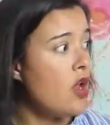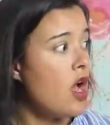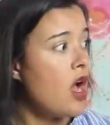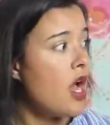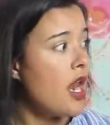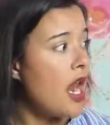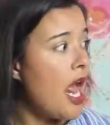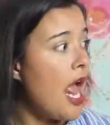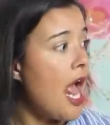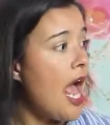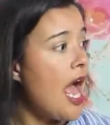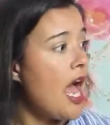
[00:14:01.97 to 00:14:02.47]

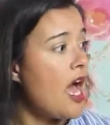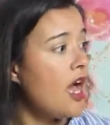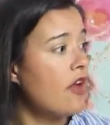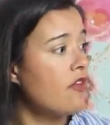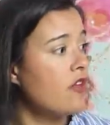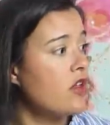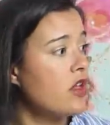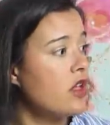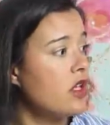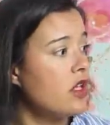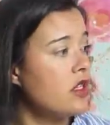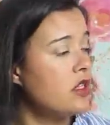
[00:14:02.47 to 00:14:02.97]
not, I
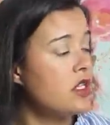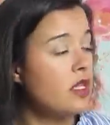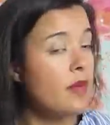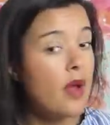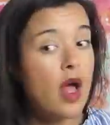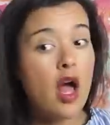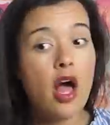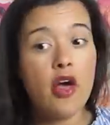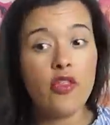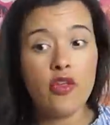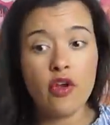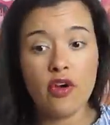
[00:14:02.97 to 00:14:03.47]
have
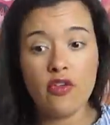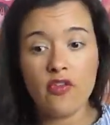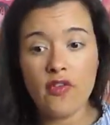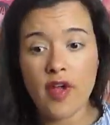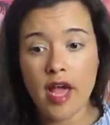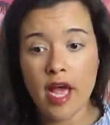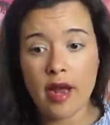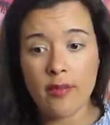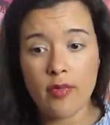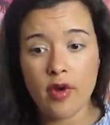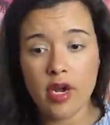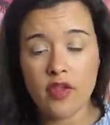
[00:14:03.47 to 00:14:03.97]
some other
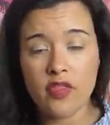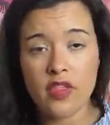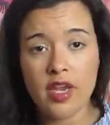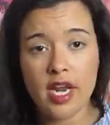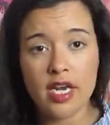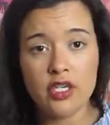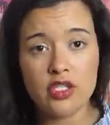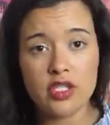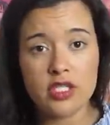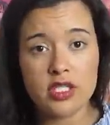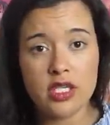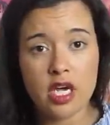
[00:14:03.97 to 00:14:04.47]
fabric that
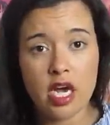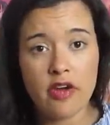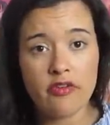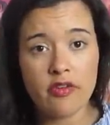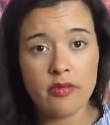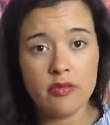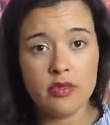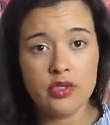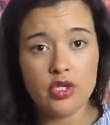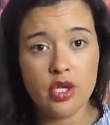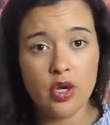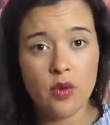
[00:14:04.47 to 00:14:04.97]
I just got
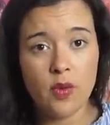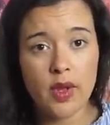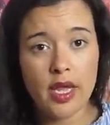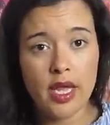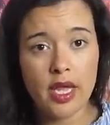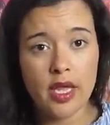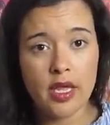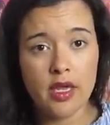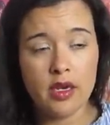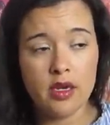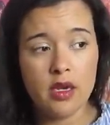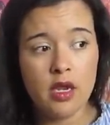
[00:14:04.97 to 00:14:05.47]
from
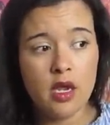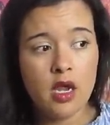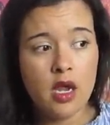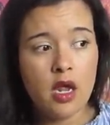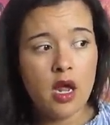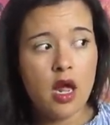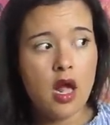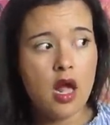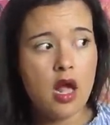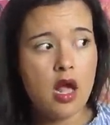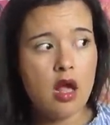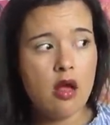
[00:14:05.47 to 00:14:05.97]
Joann,
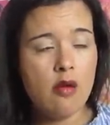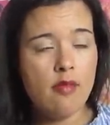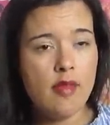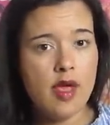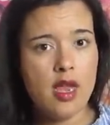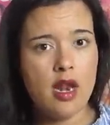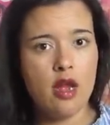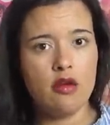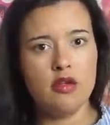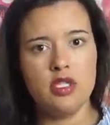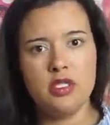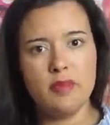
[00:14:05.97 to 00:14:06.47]

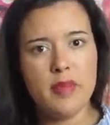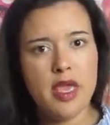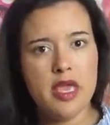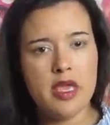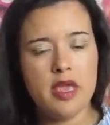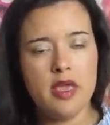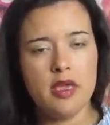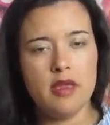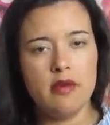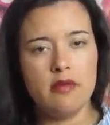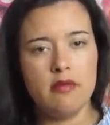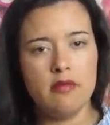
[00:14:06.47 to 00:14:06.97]
and I'll just
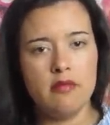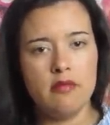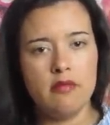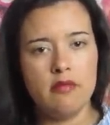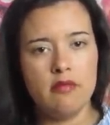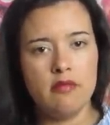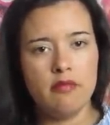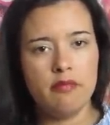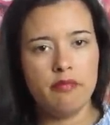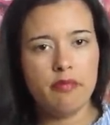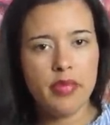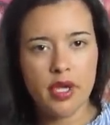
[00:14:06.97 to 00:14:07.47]
make it
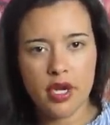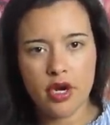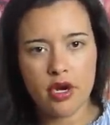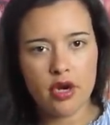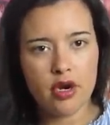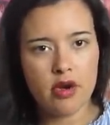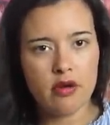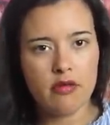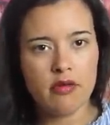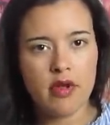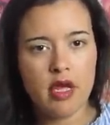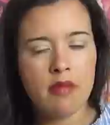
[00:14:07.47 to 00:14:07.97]

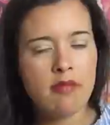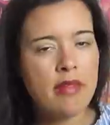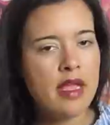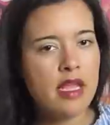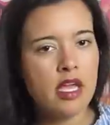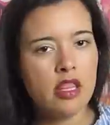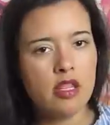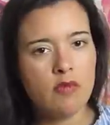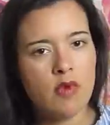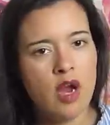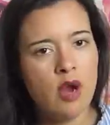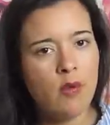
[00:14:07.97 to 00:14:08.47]
bigger and
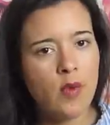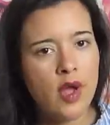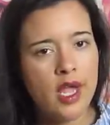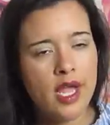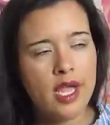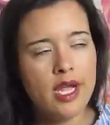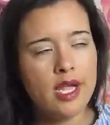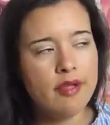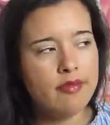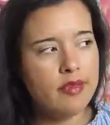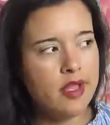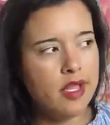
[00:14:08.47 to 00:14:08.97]
make it the right
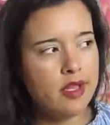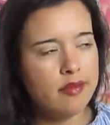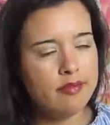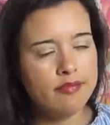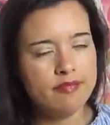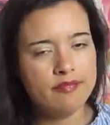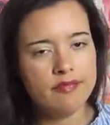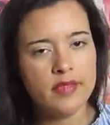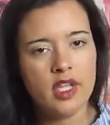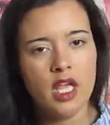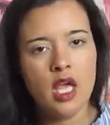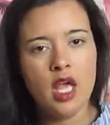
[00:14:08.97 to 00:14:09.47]
way, and
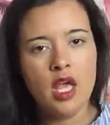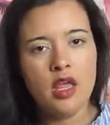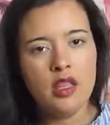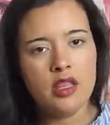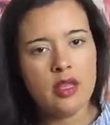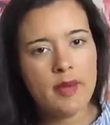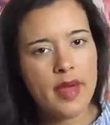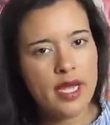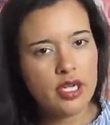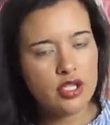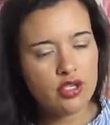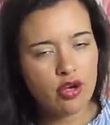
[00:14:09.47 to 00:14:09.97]
then
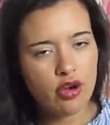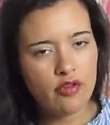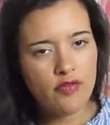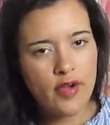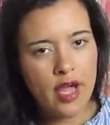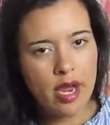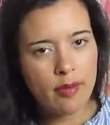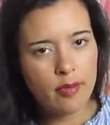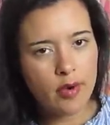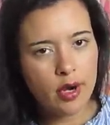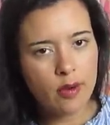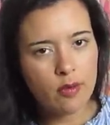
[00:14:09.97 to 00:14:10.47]
the Metro
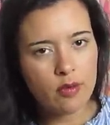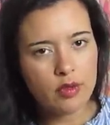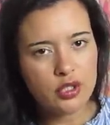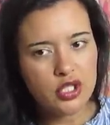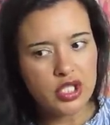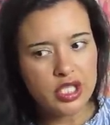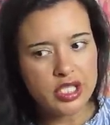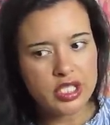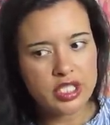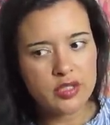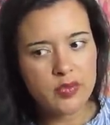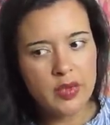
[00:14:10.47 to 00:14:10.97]
fabric will
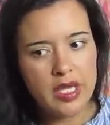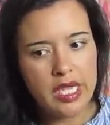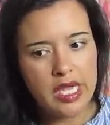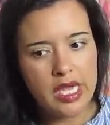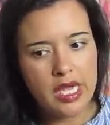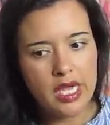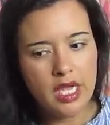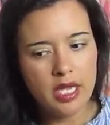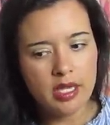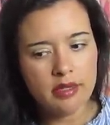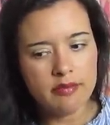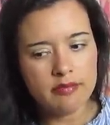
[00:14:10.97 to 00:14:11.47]
just
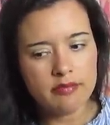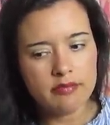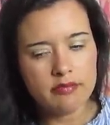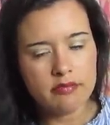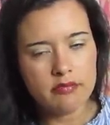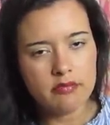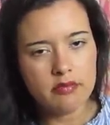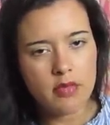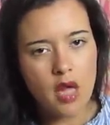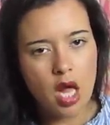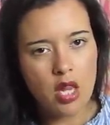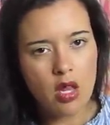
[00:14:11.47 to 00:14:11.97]
be
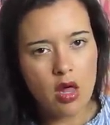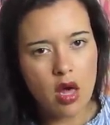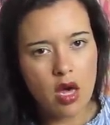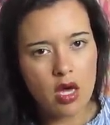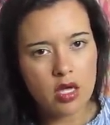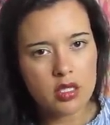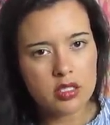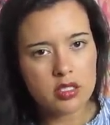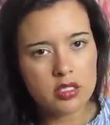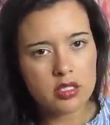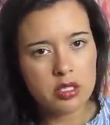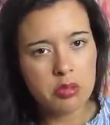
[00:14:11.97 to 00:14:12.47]
a
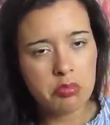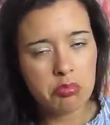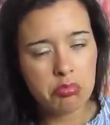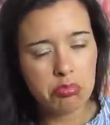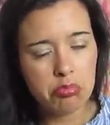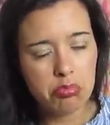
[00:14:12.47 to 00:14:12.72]
loss.